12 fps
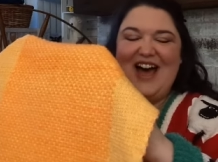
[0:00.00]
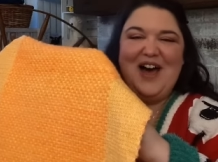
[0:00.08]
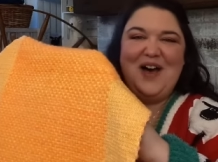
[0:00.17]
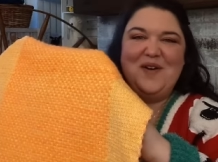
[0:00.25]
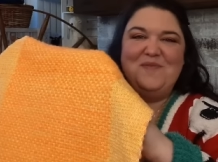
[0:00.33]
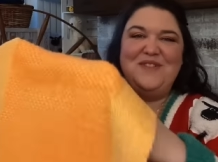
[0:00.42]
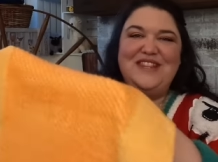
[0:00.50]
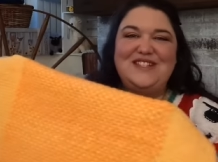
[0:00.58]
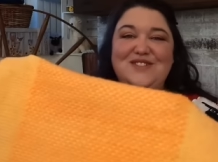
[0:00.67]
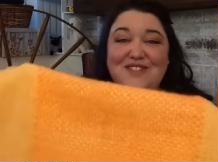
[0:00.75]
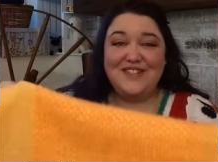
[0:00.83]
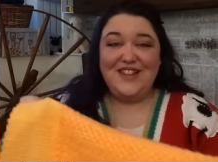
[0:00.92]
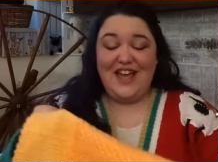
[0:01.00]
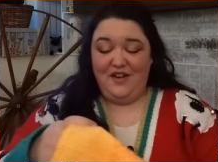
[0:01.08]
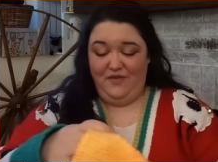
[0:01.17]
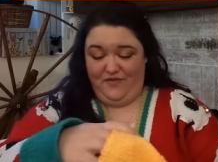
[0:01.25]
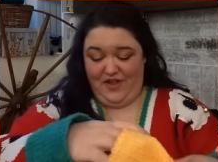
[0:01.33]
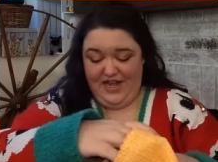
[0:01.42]
um, but this was a lot
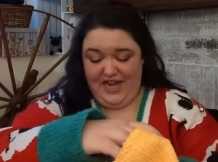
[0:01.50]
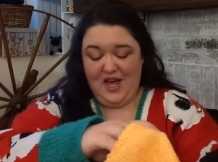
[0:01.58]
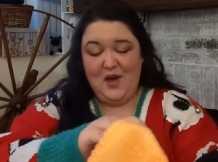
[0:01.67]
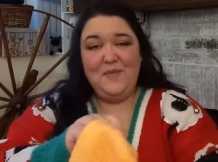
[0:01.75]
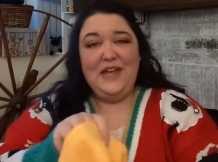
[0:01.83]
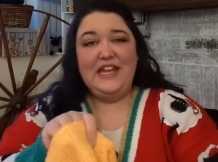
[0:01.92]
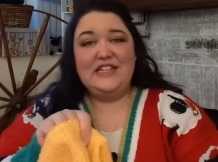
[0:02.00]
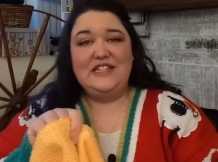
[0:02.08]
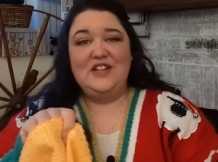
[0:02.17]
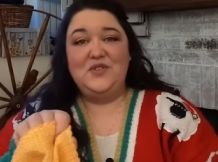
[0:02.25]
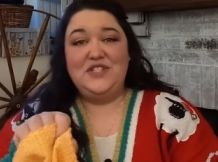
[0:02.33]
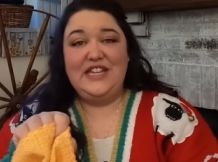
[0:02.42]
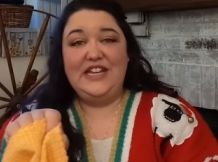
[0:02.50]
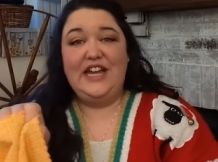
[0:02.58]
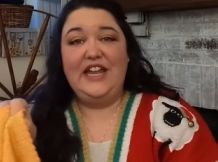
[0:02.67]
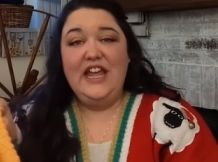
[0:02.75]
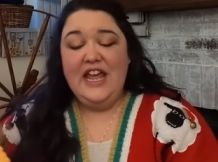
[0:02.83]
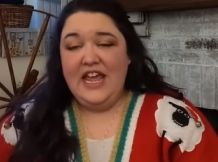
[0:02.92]
of fun. It helped me get to know Tina.